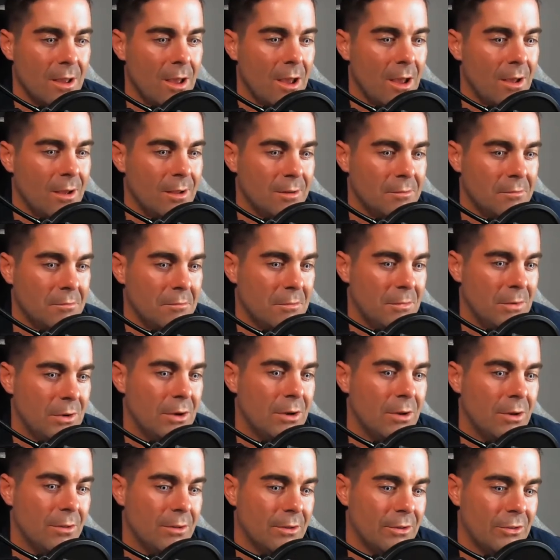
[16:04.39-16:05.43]

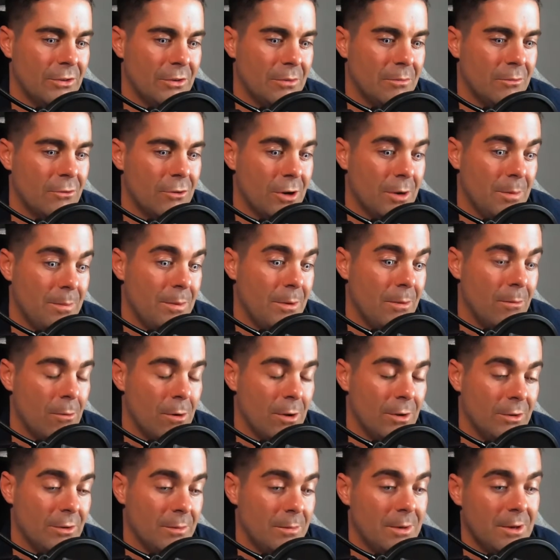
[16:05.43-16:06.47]
there's some creepy ones.